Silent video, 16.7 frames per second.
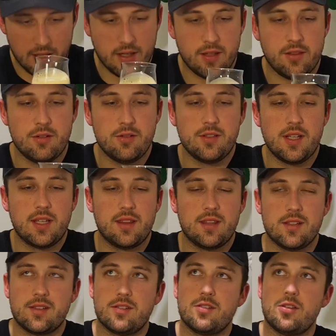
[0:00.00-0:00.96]
There's like
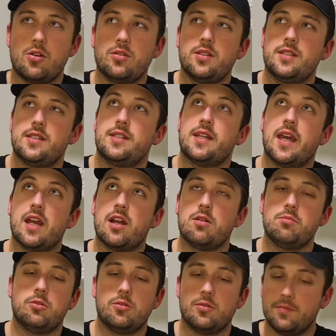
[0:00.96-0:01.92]
this salted
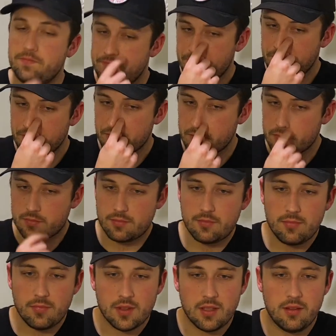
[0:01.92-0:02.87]
caramel
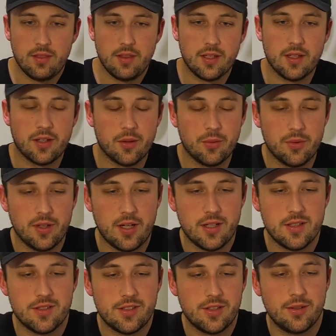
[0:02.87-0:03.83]
thing going
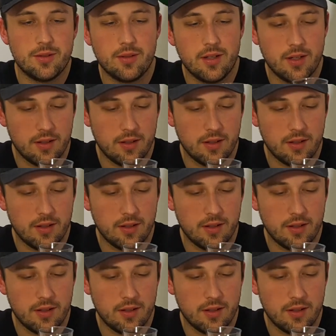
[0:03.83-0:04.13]
on too.